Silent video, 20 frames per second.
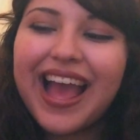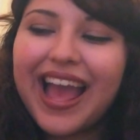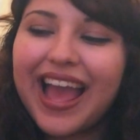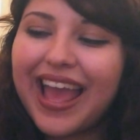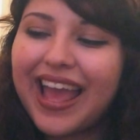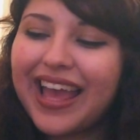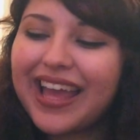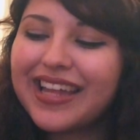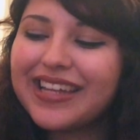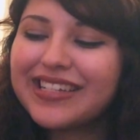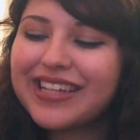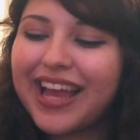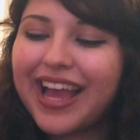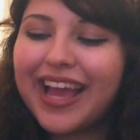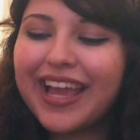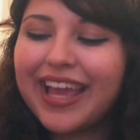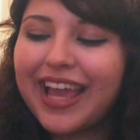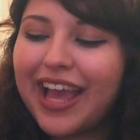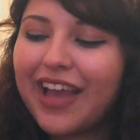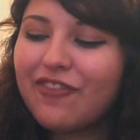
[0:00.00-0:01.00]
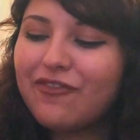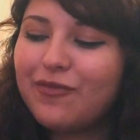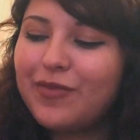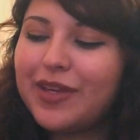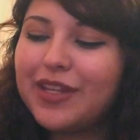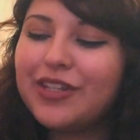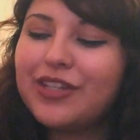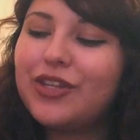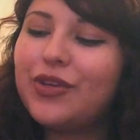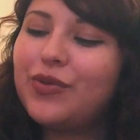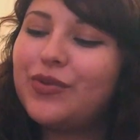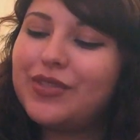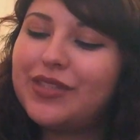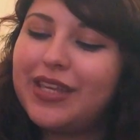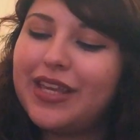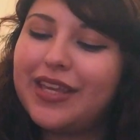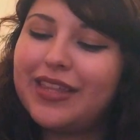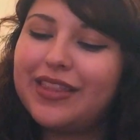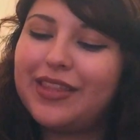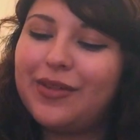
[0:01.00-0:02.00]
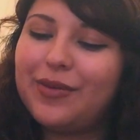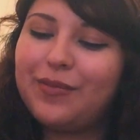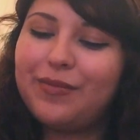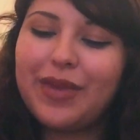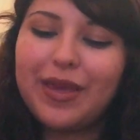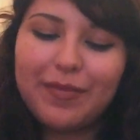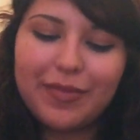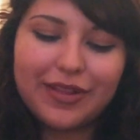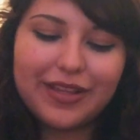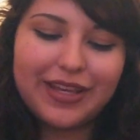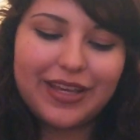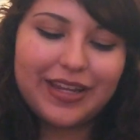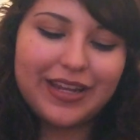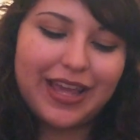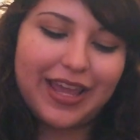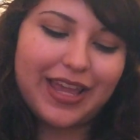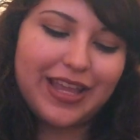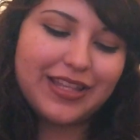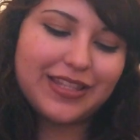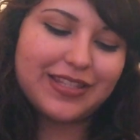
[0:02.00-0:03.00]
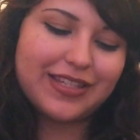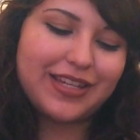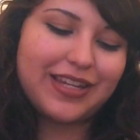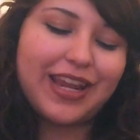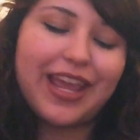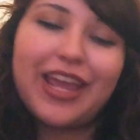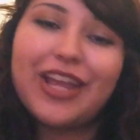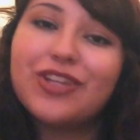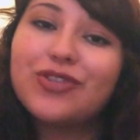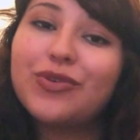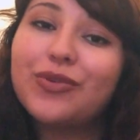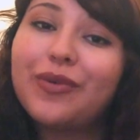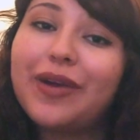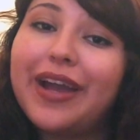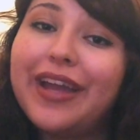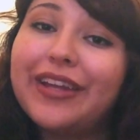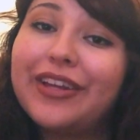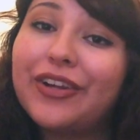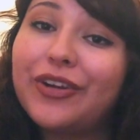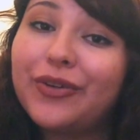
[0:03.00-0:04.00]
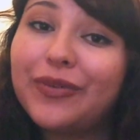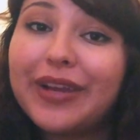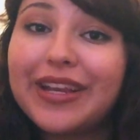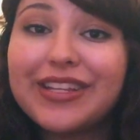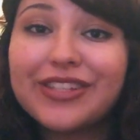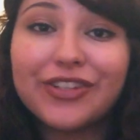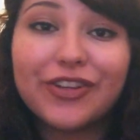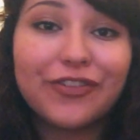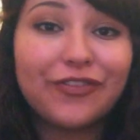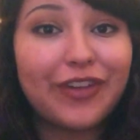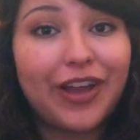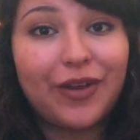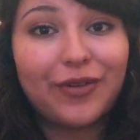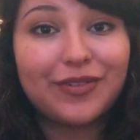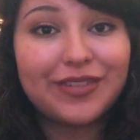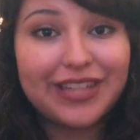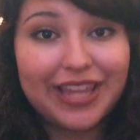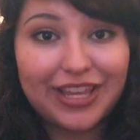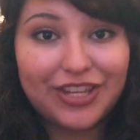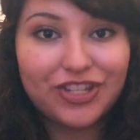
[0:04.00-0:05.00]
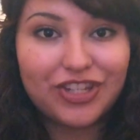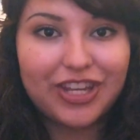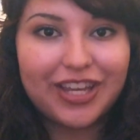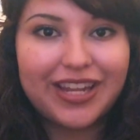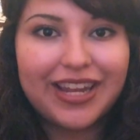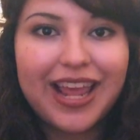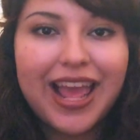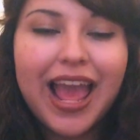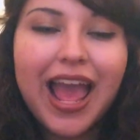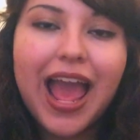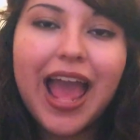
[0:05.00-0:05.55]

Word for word: And I have been using the Maybelline Instant Age Rewind Eraser Foundation.